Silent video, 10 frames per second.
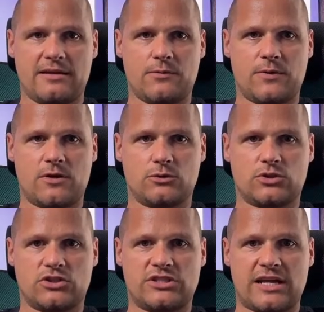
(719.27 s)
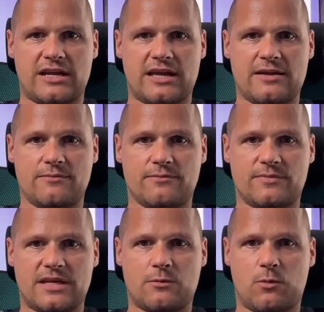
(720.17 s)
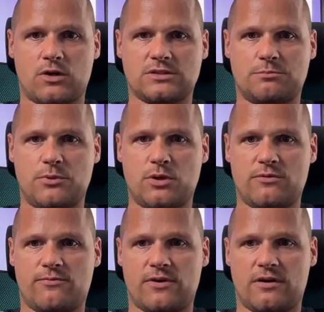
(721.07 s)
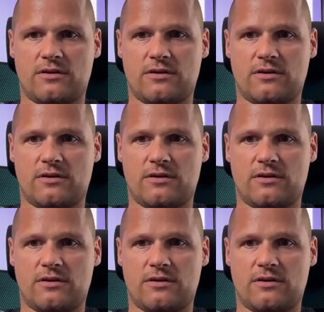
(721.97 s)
if we go to the daily, there was beautiful